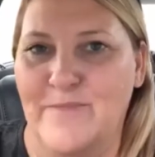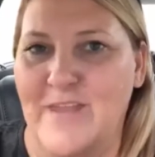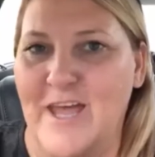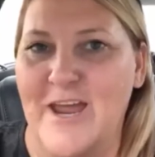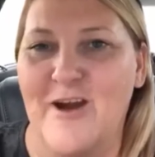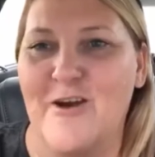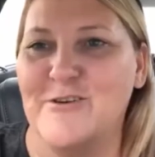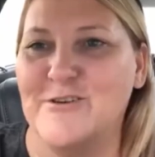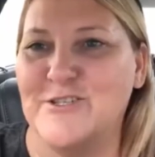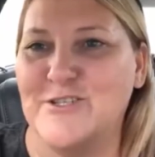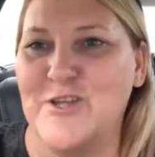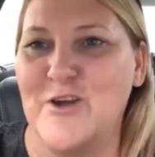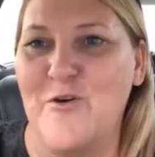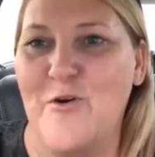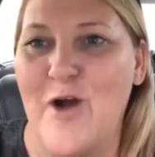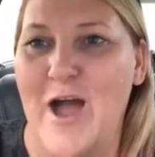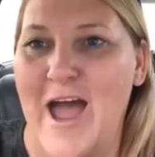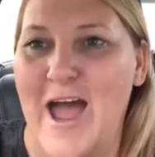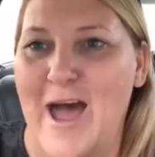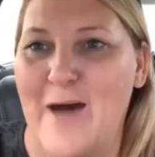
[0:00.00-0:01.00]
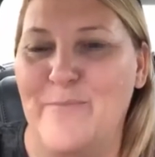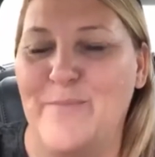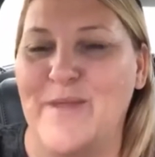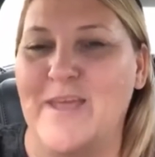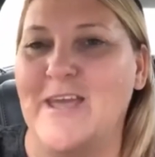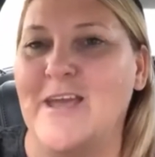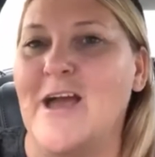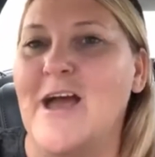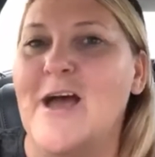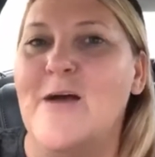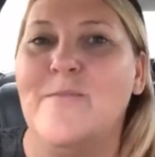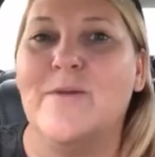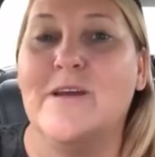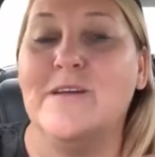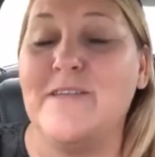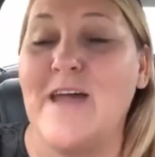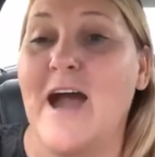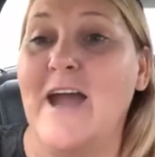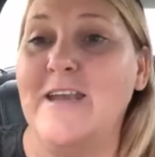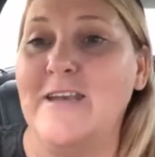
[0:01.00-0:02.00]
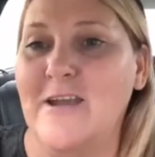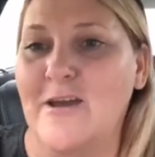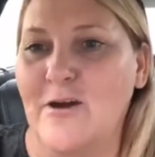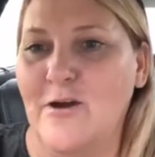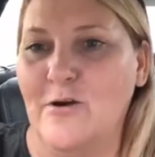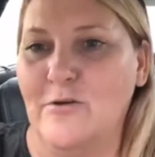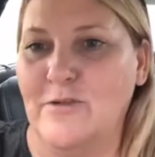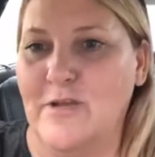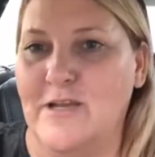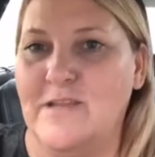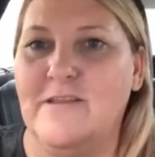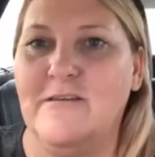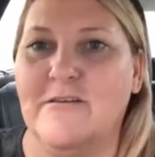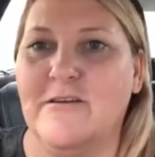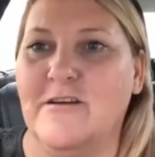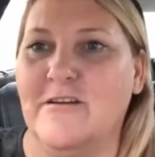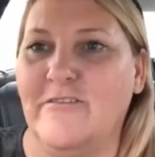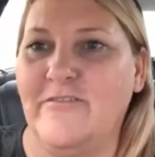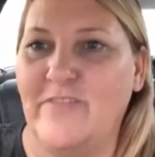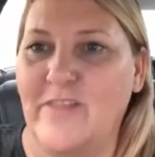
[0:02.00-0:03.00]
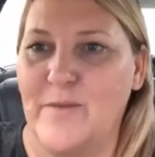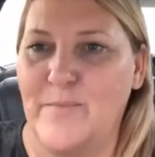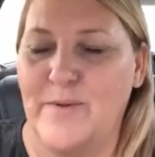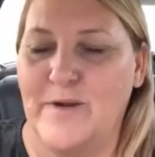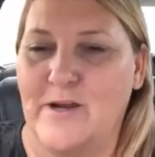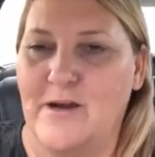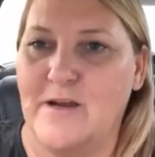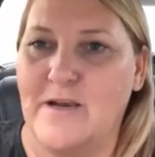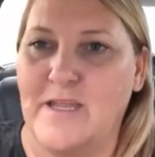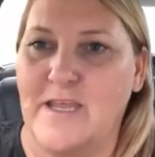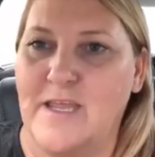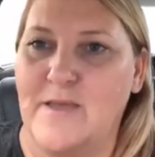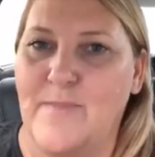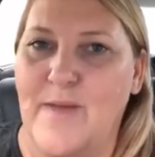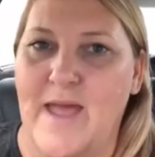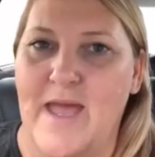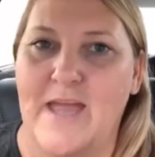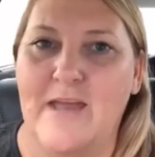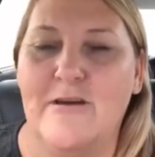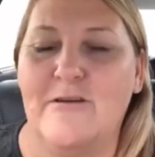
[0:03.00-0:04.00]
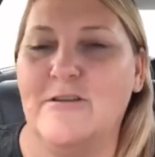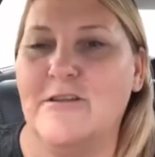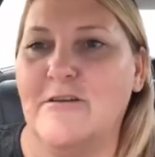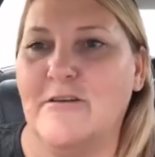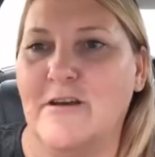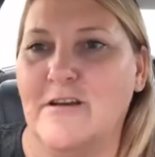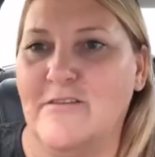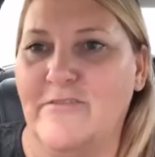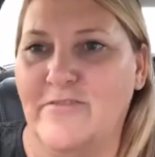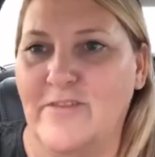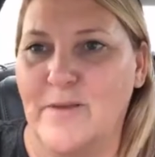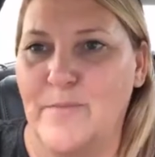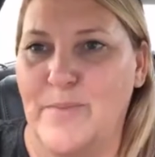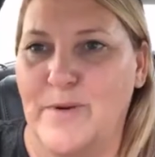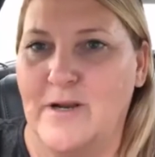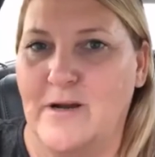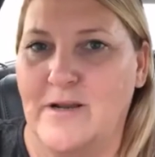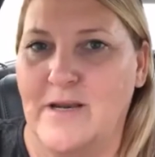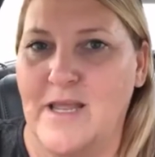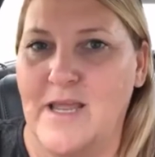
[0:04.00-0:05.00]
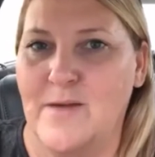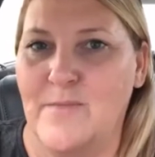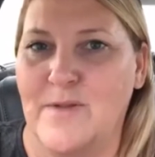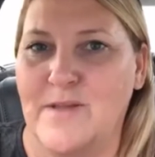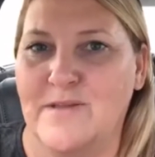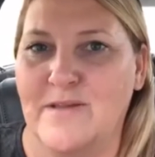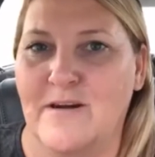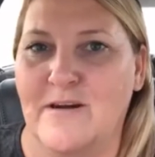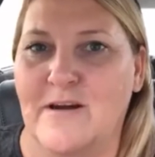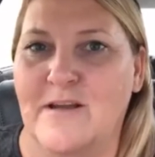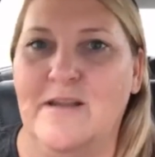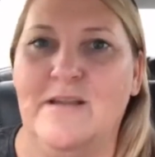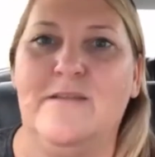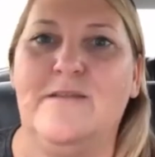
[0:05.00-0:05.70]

They are so happy because I know that they're going to flip it on eBay or they're going to flip it on Amazon.